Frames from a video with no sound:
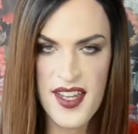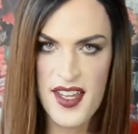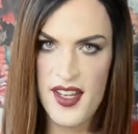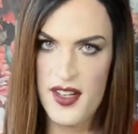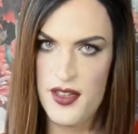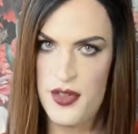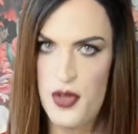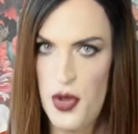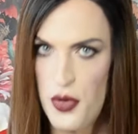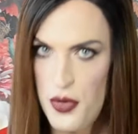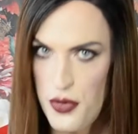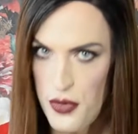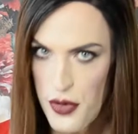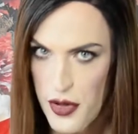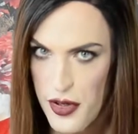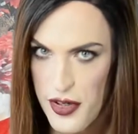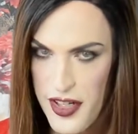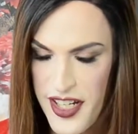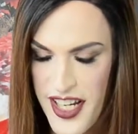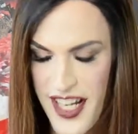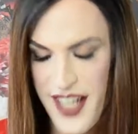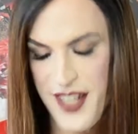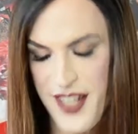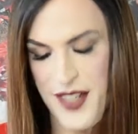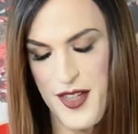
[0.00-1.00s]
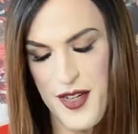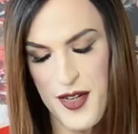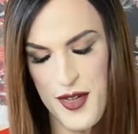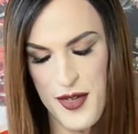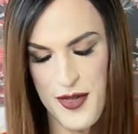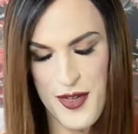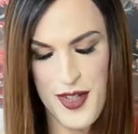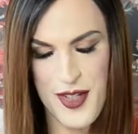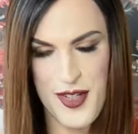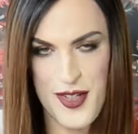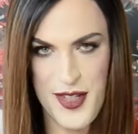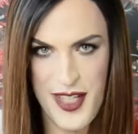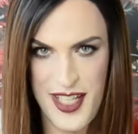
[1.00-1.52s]
Don't worry, I don't
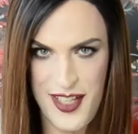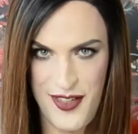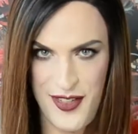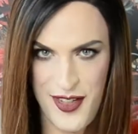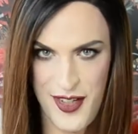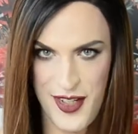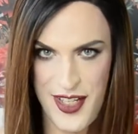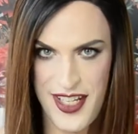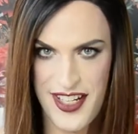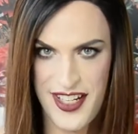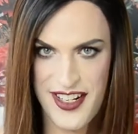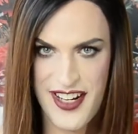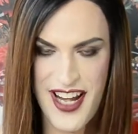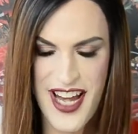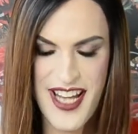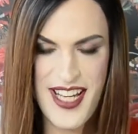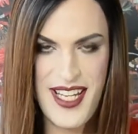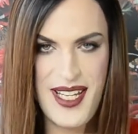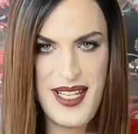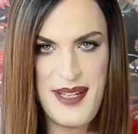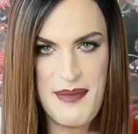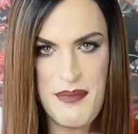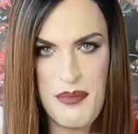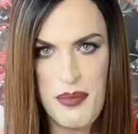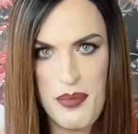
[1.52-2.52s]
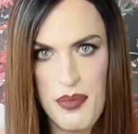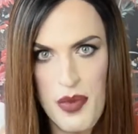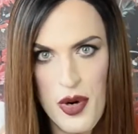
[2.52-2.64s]
want to give you here any